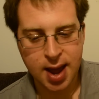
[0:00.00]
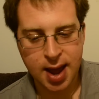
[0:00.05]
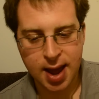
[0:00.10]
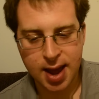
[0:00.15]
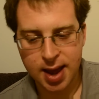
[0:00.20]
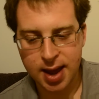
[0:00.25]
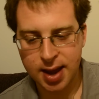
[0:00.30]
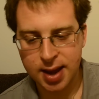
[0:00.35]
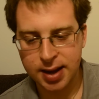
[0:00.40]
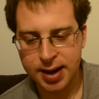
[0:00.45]

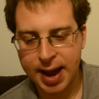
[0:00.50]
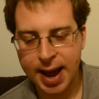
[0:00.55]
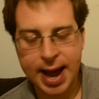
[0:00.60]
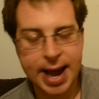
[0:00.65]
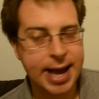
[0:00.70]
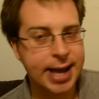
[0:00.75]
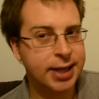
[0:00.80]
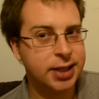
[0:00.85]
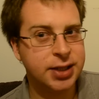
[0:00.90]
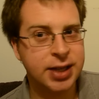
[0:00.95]
And
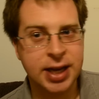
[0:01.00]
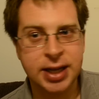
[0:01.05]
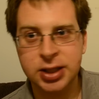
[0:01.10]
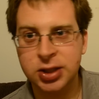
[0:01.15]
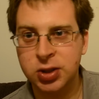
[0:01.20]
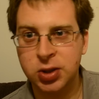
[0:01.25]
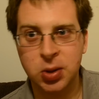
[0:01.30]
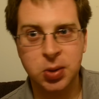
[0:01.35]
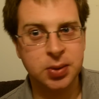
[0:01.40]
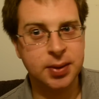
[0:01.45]
I
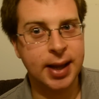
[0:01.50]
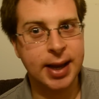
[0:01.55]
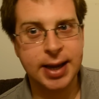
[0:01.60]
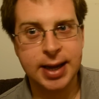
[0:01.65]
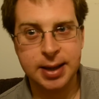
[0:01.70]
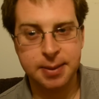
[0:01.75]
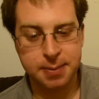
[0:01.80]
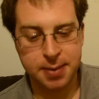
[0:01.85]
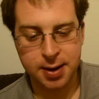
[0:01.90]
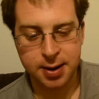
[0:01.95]
just don't
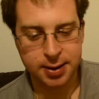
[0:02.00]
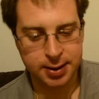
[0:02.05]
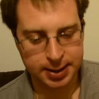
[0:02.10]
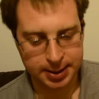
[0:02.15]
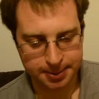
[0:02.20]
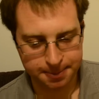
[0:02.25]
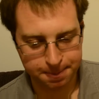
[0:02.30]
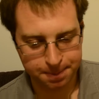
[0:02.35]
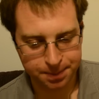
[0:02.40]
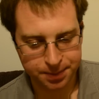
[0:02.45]
like it,
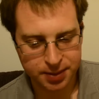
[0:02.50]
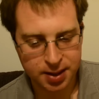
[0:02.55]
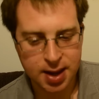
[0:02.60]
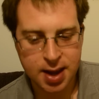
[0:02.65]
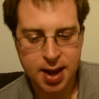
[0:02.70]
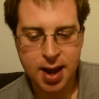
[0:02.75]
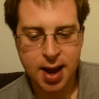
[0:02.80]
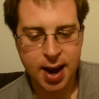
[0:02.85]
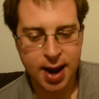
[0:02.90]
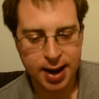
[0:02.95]
period.
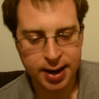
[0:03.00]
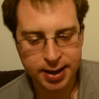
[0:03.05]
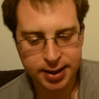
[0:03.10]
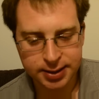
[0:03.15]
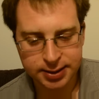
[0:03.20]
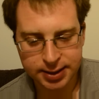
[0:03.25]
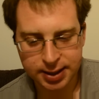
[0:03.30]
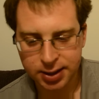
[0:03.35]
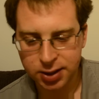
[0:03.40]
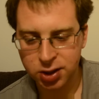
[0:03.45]
Heidi
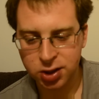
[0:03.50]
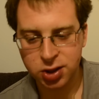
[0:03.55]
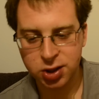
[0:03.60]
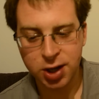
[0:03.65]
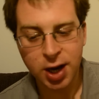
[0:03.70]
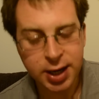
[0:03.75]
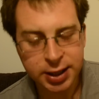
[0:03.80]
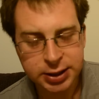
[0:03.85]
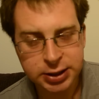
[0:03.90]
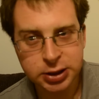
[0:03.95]
said,
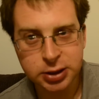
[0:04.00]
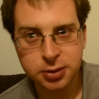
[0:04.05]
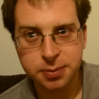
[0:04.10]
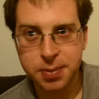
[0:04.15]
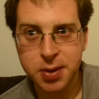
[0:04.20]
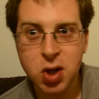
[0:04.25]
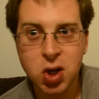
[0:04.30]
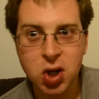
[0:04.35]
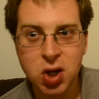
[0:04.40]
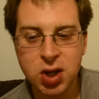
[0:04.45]
just
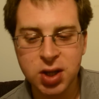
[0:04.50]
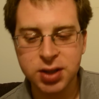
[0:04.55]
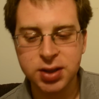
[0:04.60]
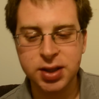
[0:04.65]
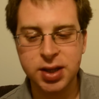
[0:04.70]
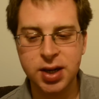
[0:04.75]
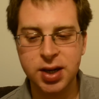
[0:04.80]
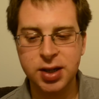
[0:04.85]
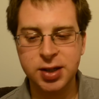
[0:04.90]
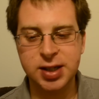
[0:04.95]
because
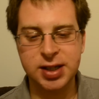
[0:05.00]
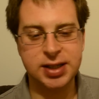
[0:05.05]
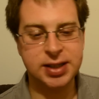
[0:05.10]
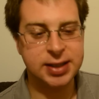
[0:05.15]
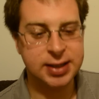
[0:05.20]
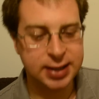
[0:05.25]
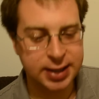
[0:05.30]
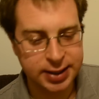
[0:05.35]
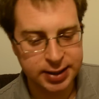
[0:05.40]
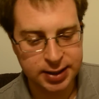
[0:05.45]
there's a
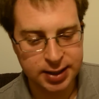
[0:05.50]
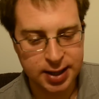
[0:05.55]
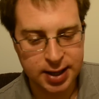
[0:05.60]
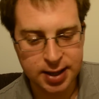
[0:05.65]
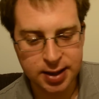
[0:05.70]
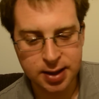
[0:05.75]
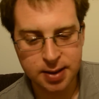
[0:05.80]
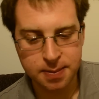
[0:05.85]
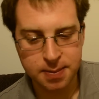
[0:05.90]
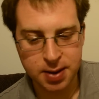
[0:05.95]
slit
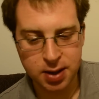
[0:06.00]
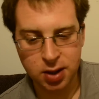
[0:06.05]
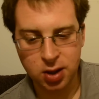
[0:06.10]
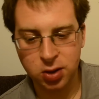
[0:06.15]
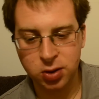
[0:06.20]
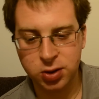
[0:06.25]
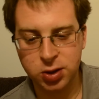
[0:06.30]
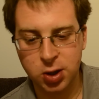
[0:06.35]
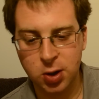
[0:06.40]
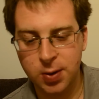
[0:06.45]
in the
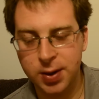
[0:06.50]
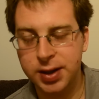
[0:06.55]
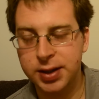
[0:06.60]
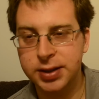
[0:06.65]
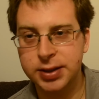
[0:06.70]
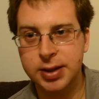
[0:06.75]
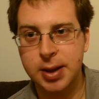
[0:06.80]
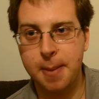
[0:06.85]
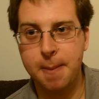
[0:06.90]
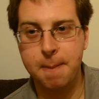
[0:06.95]
middle showing
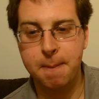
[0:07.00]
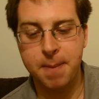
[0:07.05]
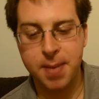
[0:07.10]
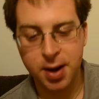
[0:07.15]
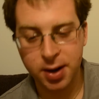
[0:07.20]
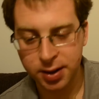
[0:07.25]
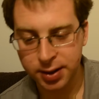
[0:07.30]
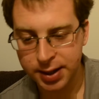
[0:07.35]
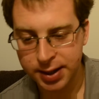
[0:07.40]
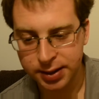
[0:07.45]
some
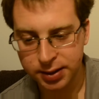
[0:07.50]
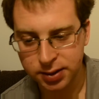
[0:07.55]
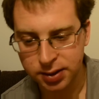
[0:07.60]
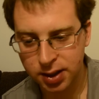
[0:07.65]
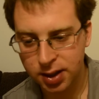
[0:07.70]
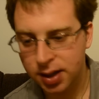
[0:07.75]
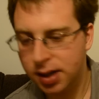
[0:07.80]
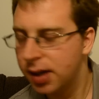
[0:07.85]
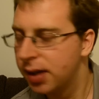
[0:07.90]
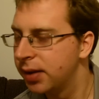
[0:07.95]
bareness
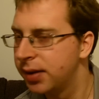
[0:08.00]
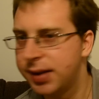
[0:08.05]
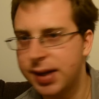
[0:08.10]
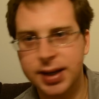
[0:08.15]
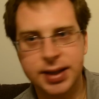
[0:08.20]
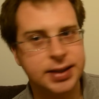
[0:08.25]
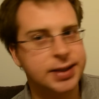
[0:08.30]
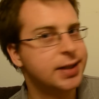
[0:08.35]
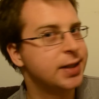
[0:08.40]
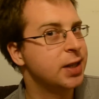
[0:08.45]

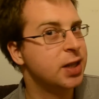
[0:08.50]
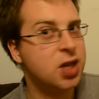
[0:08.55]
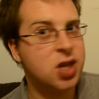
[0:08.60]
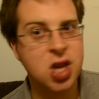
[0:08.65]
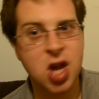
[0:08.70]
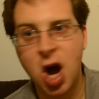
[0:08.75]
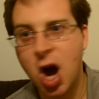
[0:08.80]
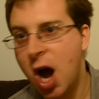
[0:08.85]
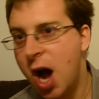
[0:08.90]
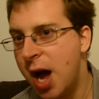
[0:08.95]
does
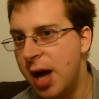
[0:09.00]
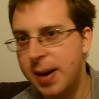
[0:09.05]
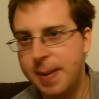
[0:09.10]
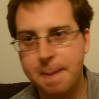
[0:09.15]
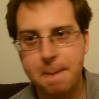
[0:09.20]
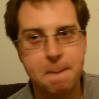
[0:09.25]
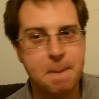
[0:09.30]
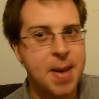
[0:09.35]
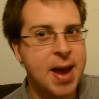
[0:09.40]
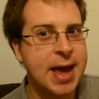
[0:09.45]
not
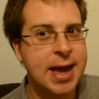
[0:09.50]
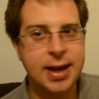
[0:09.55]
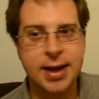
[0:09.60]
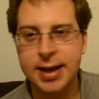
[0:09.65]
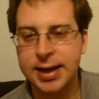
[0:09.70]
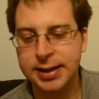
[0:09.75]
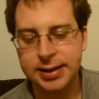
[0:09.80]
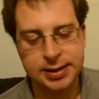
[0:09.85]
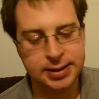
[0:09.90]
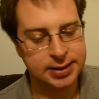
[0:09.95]
make
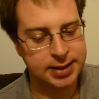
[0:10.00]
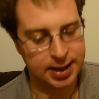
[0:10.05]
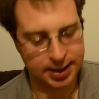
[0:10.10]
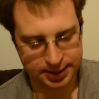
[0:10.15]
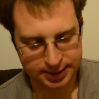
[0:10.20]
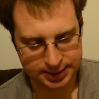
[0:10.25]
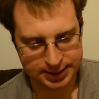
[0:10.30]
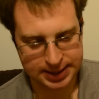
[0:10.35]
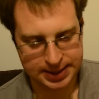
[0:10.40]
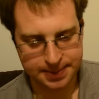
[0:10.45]
it
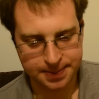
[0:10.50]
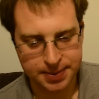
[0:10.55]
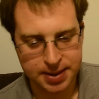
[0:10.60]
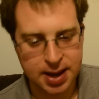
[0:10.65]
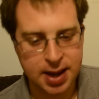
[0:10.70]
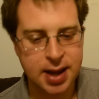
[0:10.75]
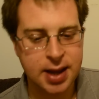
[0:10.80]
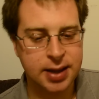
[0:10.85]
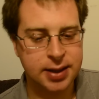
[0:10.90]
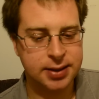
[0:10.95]
sexy.
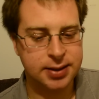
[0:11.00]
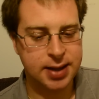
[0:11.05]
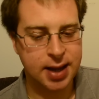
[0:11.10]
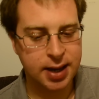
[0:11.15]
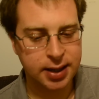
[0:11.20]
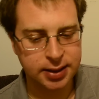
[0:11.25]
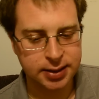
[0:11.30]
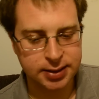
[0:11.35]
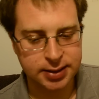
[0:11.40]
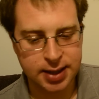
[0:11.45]

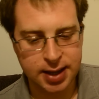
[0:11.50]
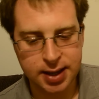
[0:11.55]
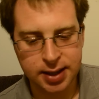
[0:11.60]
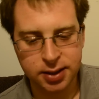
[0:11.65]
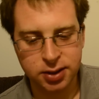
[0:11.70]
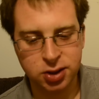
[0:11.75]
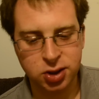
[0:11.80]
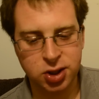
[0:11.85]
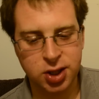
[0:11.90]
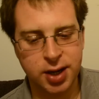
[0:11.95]
Zach
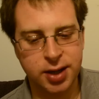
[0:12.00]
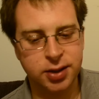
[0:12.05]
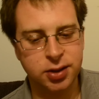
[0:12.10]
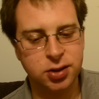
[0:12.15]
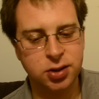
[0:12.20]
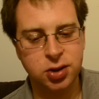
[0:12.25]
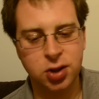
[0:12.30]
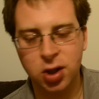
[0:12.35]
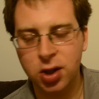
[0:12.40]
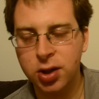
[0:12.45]
said
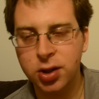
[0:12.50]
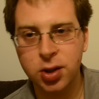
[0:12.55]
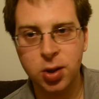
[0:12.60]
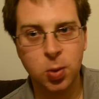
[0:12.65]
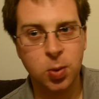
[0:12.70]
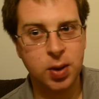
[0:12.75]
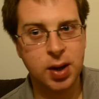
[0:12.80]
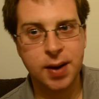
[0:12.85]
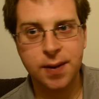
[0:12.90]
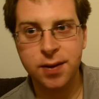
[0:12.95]
Chanton, or
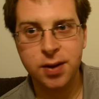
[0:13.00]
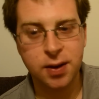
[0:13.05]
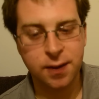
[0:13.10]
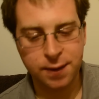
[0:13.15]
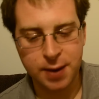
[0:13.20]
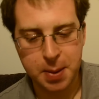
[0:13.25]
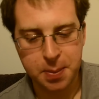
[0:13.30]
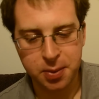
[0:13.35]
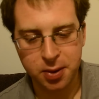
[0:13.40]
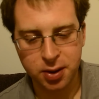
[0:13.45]
whatever the
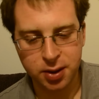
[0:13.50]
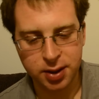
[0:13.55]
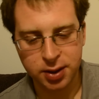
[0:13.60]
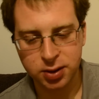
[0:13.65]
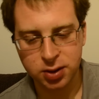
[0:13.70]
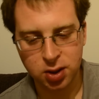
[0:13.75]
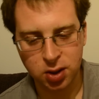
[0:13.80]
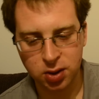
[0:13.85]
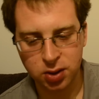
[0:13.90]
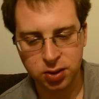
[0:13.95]
fabric
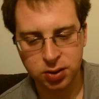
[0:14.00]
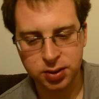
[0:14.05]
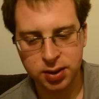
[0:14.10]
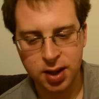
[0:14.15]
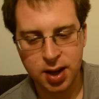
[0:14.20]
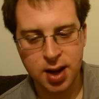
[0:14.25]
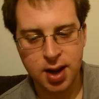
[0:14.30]
is called,